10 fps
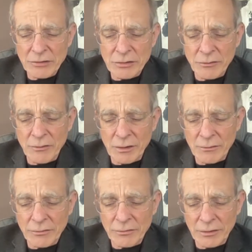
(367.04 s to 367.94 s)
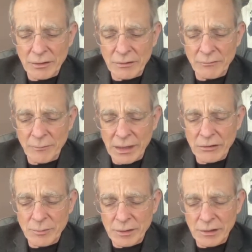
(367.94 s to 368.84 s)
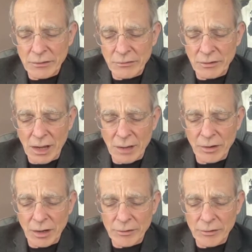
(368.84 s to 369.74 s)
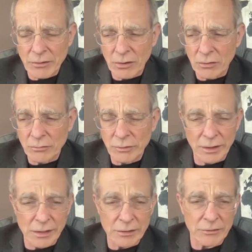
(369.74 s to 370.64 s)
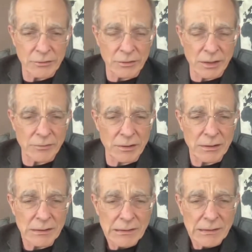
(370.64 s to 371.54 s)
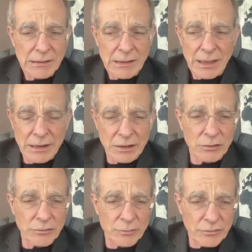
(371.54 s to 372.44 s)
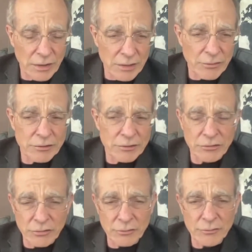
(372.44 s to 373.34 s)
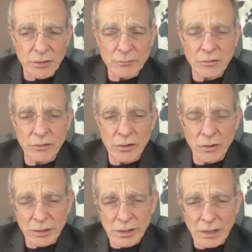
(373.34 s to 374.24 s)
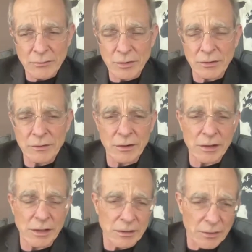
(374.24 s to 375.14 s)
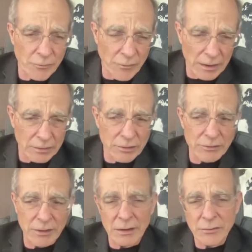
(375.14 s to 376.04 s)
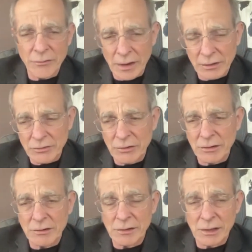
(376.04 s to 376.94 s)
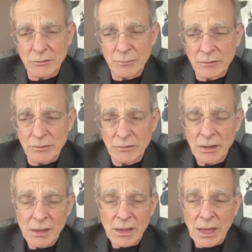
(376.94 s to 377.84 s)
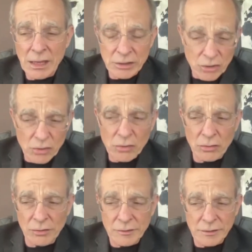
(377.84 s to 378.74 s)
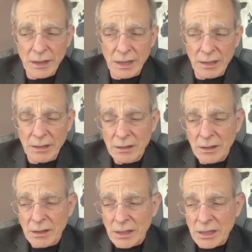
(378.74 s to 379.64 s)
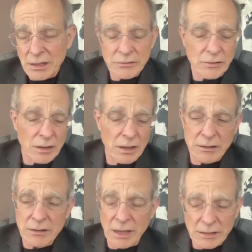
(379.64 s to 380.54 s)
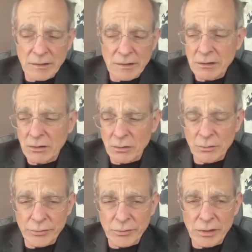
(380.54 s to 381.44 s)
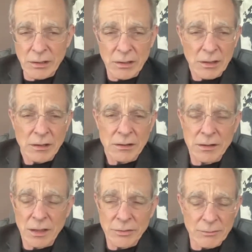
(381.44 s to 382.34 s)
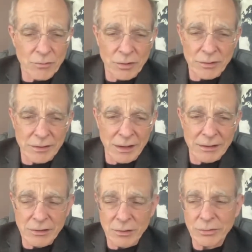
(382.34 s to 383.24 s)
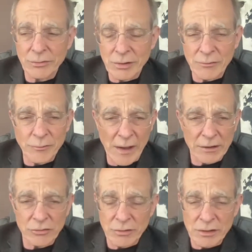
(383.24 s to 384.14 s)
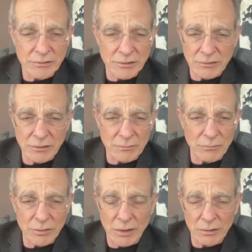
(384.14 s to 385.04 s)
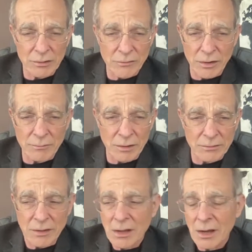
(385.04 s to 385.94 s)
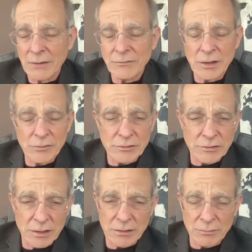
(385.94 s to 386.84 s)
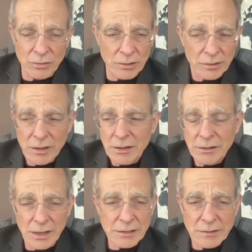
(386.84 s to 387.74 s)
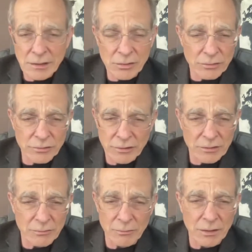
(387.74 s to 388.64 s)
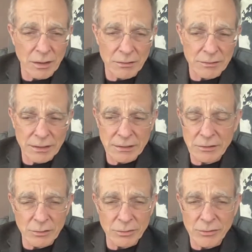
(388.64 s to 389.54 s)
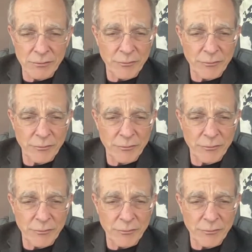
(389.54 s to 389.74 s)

of management is in Hammurabi's code related to slavery. And it goes from slavery to serfdom to the organized military into the factories, out of the factories into today's business. And Google today is a 1903, nothing more than a 1903 factory system without conveyor belts. I've never seen a more 1906, 1903